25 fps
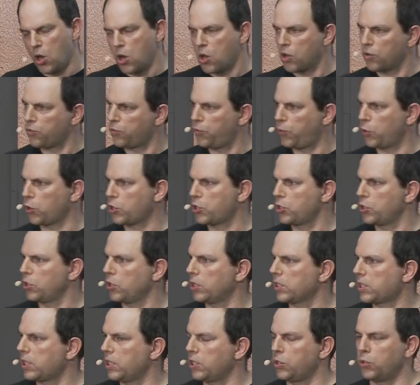
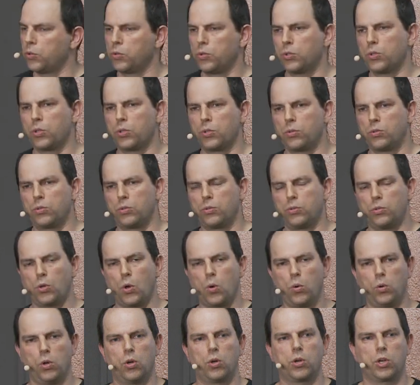Unfortunately, you
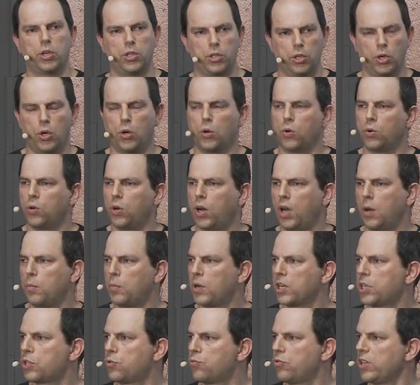no longer know how
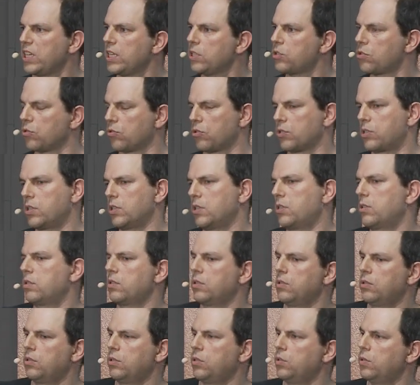much
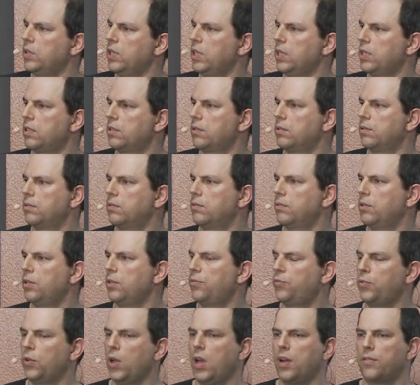resources you need.
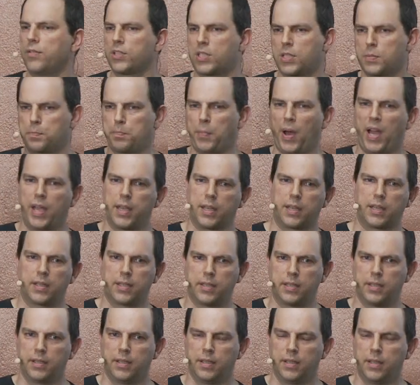If you have a
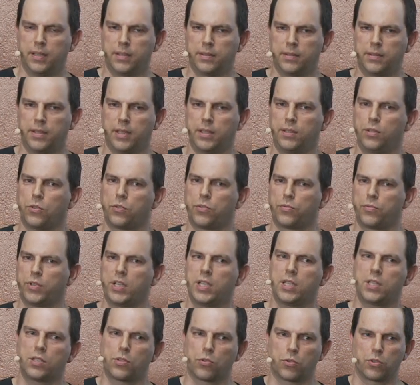spike, then your
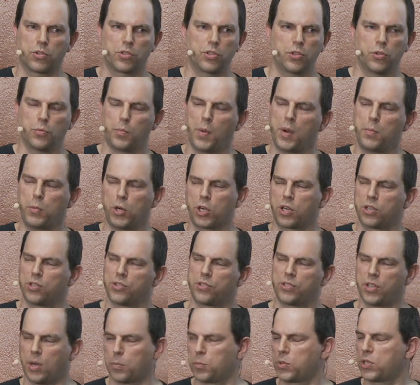resource, your memory
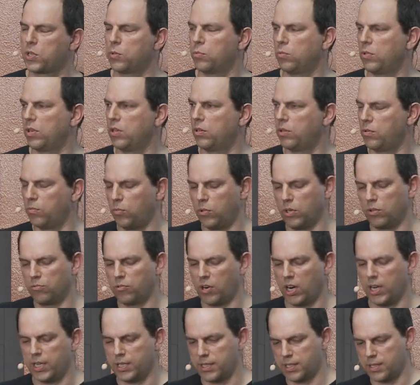consumption will, will
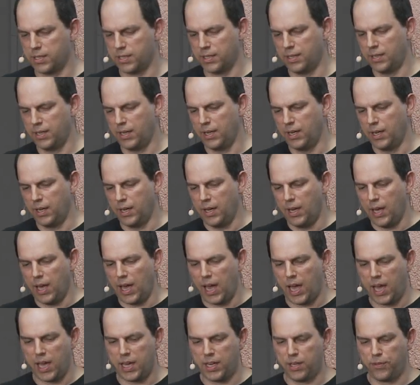rise.
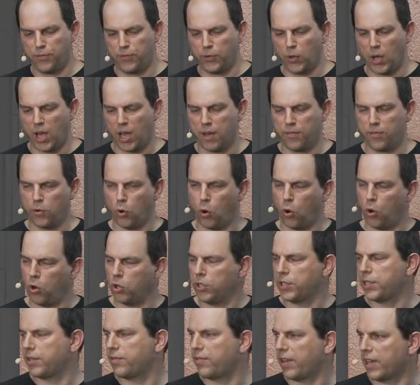And if you have
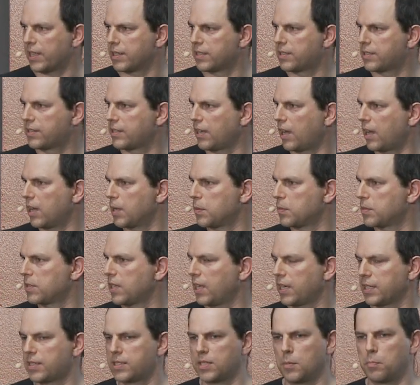odd event
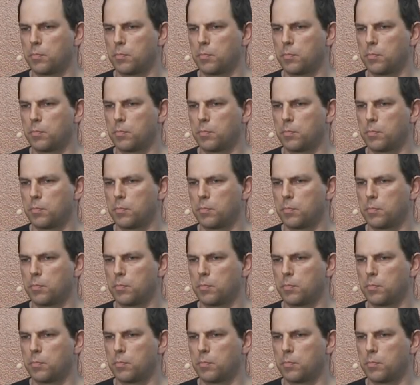times, like